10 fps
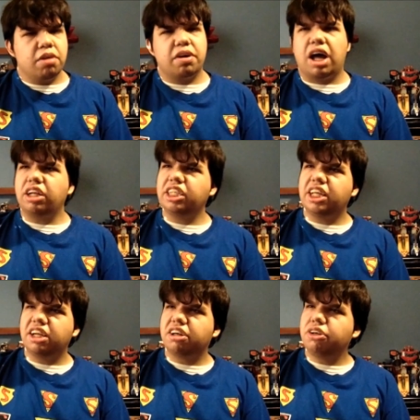But how'd she
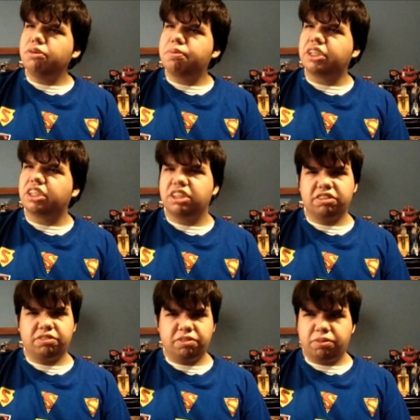get her new picture?
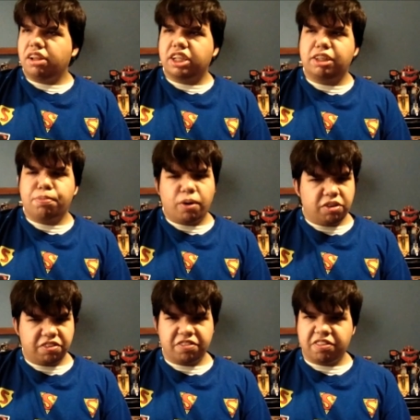Ew, did she
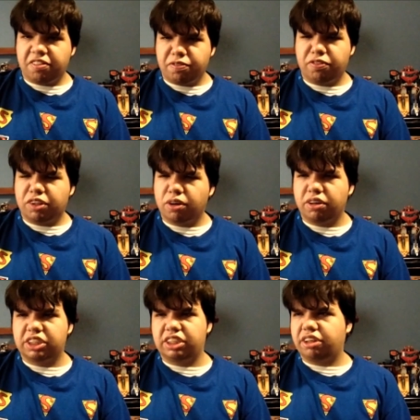post for
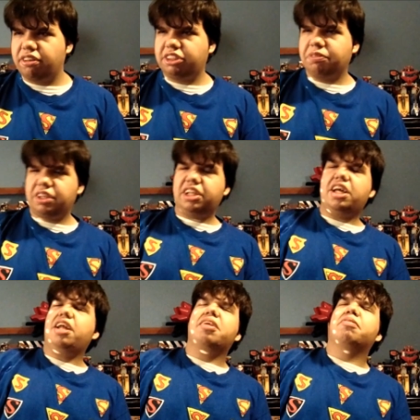Victoria's Secret or something like
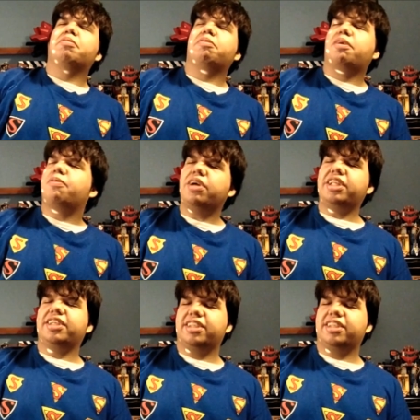that? What?